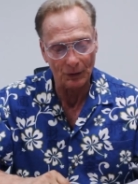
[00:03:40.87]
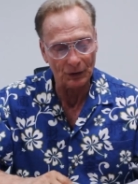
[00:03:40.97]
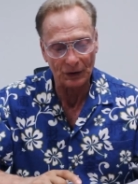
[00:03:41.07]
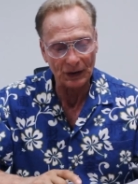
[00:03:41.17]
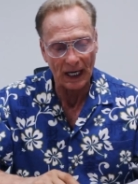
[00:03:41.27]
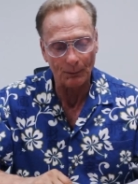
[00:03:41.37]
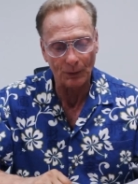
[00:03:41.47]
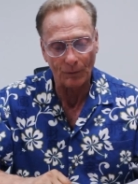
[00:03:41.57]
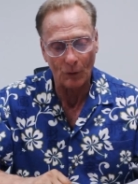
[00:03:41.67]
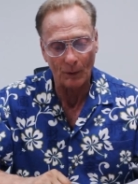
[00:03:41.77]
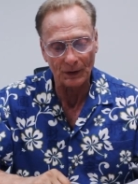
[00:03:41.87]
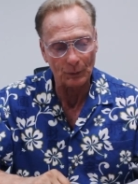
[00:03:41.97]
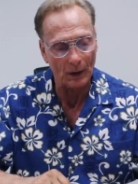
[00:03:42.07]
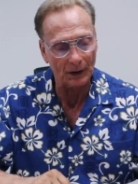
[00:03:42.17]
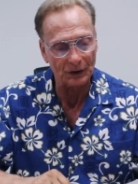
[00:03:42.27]
You just can't perform as
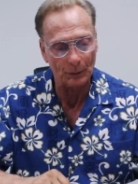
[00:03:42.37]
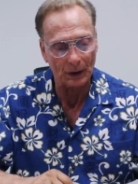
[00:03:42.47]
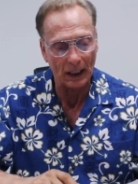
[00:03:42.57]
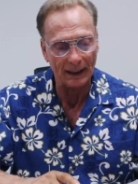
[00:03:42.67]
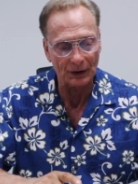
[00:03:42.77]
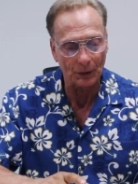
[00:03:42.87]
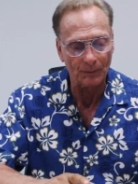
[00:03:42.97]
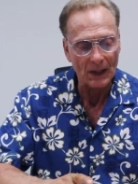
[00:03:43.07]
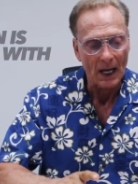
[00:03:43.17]
well as you would like to.